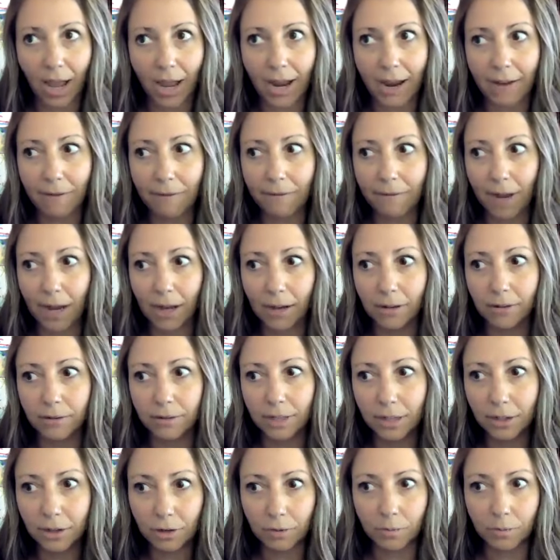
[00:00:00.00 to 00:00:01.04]
I
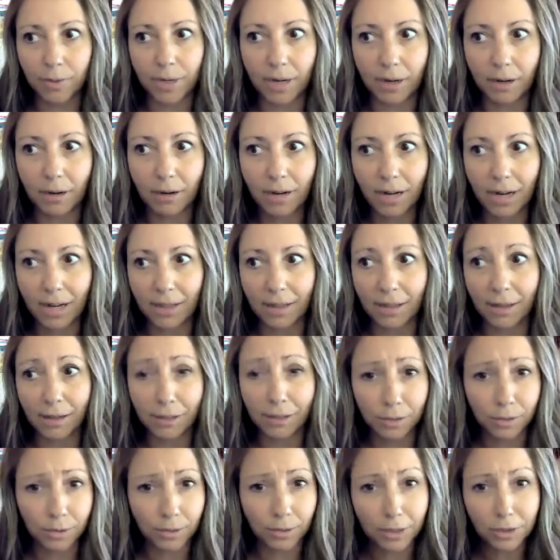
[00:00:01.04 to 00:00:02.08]
found a career in the
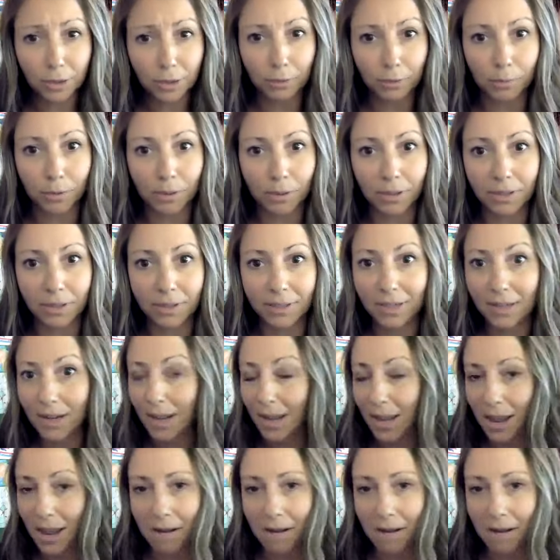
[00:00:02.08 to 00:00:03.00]
construction world.